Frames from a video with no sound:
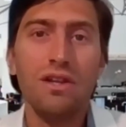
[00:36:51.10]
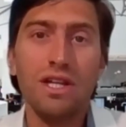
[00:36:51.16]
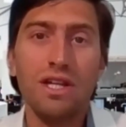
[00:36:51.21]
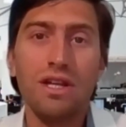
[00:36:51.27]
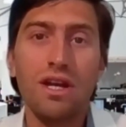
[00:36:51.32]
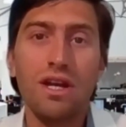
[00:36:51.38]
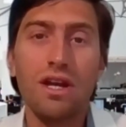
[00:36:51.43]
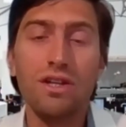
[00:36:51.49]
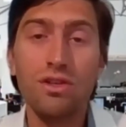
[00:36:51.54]
the
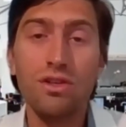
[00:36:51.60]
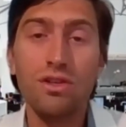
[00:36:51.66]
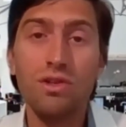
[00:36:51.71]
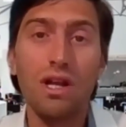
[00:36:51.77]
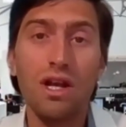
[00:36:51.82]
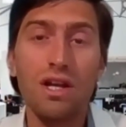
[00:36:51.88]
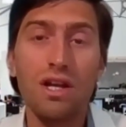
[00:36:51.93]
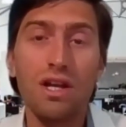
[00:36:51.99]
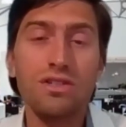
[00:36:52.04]

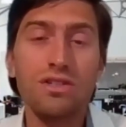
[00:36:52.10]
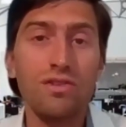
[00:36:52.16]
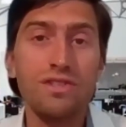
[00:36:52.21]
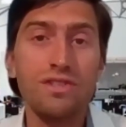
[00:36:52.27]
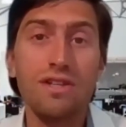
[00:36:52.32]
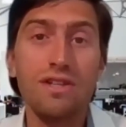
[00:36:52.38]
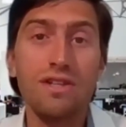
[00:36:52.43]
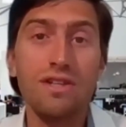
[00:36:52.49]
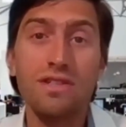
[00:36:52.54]
uniclass
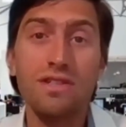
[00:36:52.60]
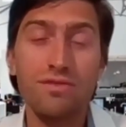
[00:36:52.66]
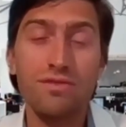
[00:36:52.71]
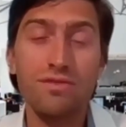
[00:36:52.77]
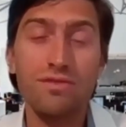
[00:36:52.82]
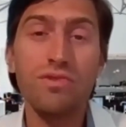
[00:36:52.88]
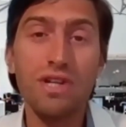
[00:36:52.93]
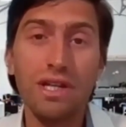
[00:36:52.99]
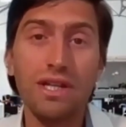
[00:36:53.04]
content. That's
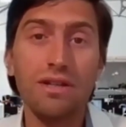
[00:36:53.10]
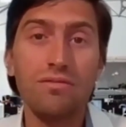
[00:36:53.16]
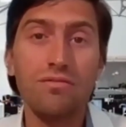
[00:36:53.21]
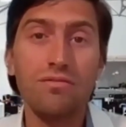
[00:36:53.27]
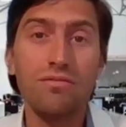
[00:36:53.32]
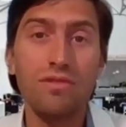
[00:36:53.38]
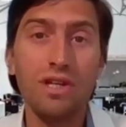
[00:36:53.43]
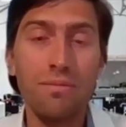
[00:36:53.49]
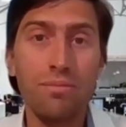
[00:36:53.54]
really,
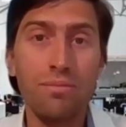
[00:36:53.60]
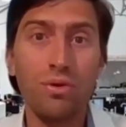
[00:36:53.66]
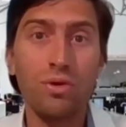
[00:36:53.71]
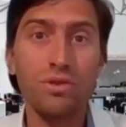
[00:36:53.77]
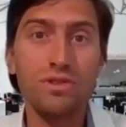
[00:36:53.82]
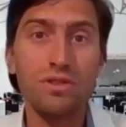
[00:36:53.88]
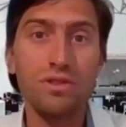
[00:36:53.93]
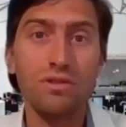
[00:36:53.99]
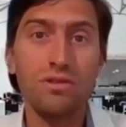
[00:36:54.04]
really
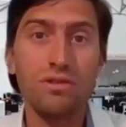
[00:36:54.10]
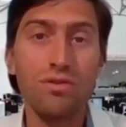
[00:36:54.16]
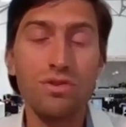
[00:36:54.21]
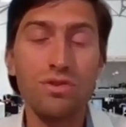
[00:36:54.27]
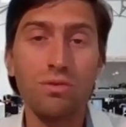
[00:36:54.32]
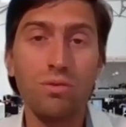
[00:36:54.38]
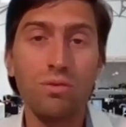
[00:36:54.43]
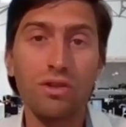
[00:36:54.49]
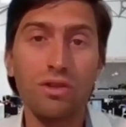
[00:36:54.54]
important,
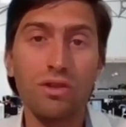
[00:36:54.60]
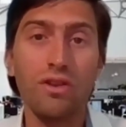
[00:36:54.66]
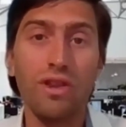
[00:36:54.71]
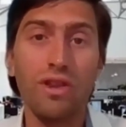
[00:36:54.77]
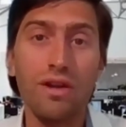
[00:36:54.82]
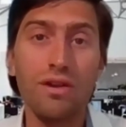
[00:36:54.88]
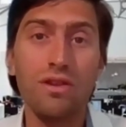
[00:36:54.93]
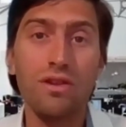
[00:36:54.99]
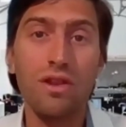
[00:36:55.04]
crucial work
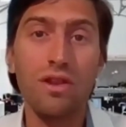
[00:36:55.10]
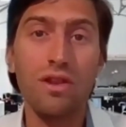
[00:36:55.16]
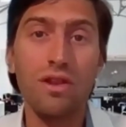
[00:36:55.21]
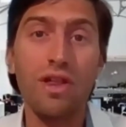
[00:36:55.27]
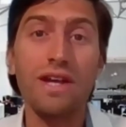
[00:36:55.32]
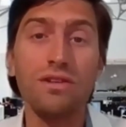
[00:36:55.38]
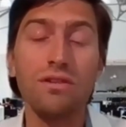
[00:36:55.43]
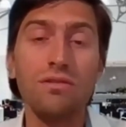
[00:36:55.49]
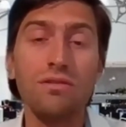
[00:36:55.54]
that
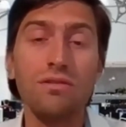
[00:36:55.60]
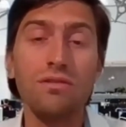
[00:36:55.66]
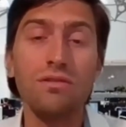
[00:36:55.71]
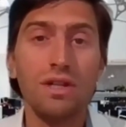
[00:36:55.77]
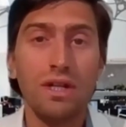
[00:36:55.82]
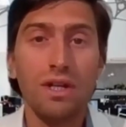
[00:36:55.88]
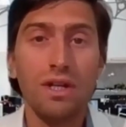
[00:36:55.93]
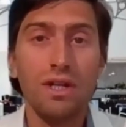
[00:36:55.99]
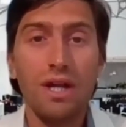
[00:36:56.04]
they do.
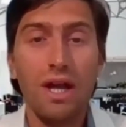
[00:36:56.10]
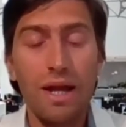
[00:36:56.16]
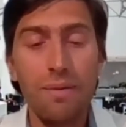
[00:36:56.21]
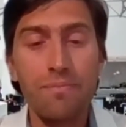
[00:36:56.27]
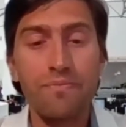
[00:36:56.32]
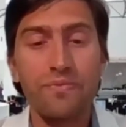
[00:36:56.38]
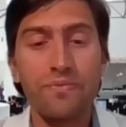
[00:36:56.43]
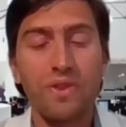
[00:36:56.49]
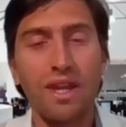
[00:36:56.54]

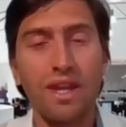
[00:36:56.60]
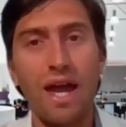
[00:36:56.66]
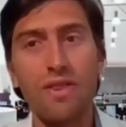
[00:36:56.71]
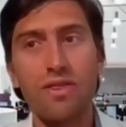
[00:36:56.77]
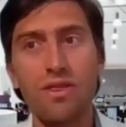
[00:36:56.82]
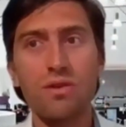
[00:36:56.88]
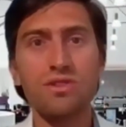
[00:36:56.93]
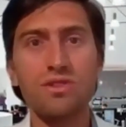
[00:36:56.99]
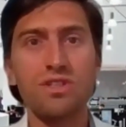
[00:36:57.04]

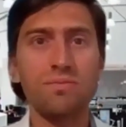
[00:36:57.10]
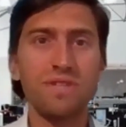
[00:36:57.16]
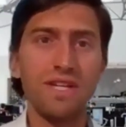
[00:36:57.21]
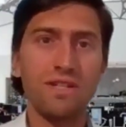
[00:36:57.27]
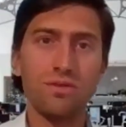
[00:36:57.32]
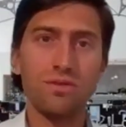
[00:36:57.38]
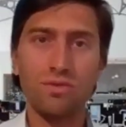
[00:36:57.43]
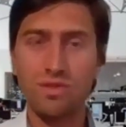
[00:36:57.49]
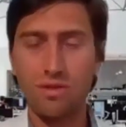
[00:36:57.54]
And those
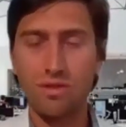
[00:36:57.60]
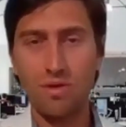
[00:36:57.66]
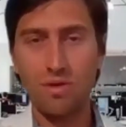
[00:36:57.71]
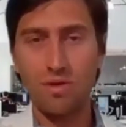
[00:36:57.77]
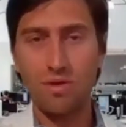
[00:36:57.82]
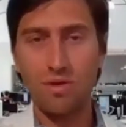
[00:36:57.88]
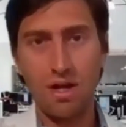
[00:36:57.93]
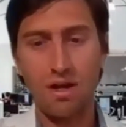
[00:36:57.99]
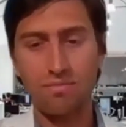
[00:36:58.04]
updates
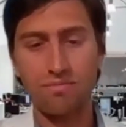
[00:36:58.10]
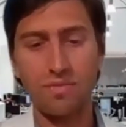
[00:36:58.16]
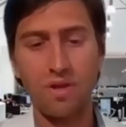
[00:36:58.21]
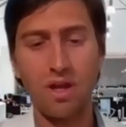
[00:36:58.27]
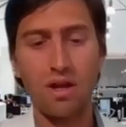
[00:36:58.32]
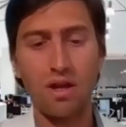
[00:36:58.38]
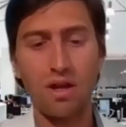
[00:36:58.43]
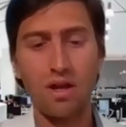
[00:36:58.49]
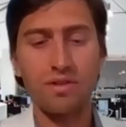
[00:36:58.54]
also
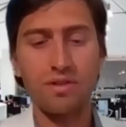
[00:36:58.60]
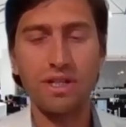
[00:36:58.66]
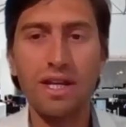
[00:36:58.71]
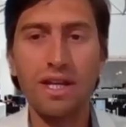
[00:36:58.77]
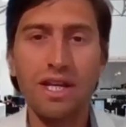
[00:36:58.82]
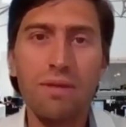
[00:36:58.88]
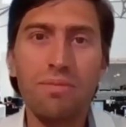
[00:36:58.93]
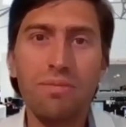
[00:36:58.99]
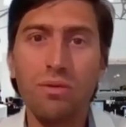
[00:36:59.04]
are
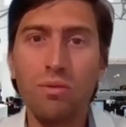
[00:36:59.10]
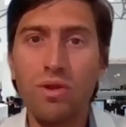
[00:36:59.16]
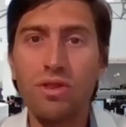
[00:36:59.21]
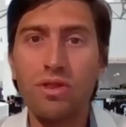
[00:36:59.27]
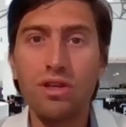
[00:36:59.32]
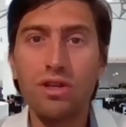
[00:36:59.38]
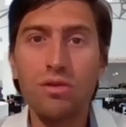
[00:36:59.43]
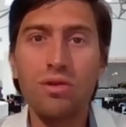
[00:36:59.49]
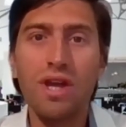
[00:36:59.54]
in keeping
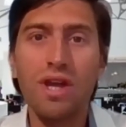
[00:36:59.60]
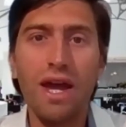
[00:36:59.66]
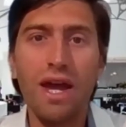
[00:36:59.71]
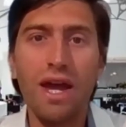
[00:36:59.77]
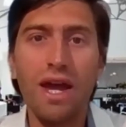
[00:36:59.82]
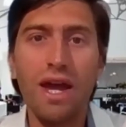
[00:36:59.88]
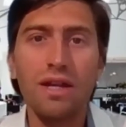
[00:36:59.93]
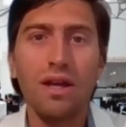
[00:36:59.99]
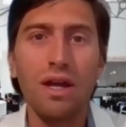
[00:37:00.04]
with the
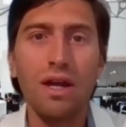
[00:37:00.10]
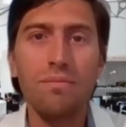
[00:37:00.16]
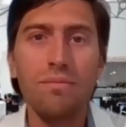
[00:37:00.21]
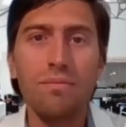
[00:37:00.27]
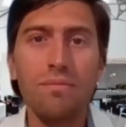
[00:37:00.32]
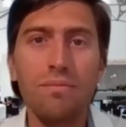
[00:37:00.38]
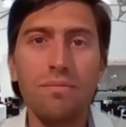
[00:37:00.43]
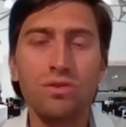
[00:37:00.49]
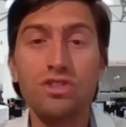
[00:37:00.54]
UK
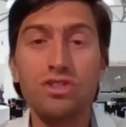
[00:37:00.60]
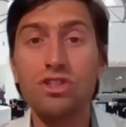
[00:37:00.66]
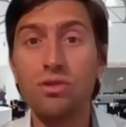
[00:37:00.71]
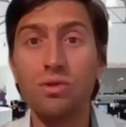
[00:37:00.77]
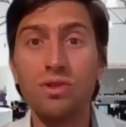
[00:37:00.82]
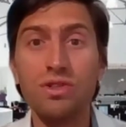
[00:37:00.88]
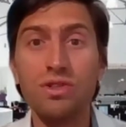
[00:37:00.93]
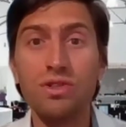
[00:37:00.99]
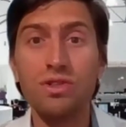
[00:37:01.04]
sort of
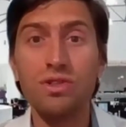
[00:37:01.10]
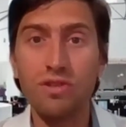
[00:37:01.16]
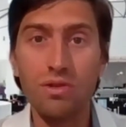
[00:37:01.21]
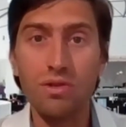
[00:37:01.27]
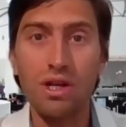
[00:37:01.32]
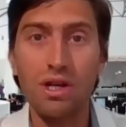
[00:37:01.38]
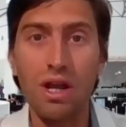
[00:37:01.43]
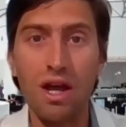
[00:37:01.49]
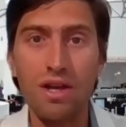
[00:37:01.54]
stewards of
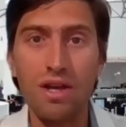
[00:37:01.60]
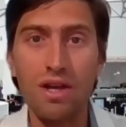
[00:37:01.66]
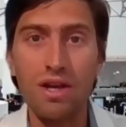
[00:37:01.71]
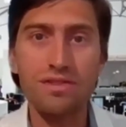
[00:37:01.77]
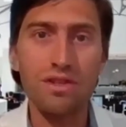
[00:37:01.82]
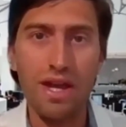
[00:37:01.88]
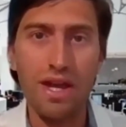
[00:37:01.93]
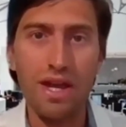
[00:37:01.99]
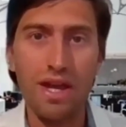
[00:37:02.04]
uniclass.
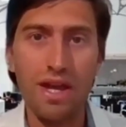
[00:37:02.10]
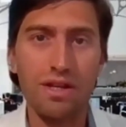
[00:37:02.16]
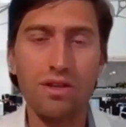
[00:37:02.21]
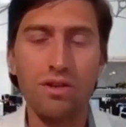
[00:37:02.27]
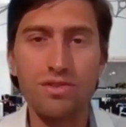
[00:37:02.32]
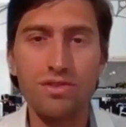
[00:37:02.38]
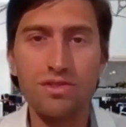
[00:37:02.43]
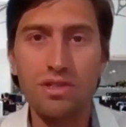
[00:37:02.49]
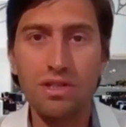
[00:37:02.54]
So they're
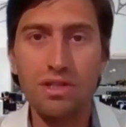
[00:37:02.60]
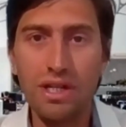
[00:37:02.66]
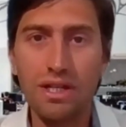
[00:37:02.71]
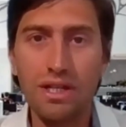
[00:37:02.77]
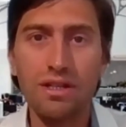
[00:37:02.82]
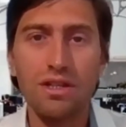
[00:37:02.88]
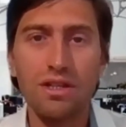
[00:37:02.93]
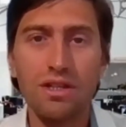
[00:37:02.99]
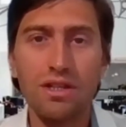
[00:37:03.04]

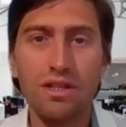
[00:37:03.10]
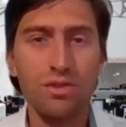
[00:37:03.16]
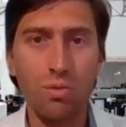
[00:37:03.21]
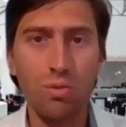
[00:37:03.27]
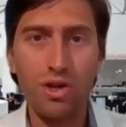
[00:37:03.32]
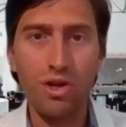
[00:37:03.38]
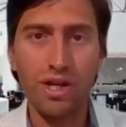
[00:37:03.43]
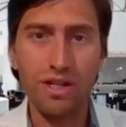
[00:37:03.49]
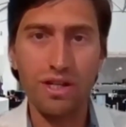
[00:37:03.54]
constantly sort
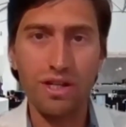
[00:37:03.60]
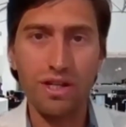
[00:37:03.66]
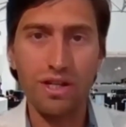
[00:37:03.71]
of working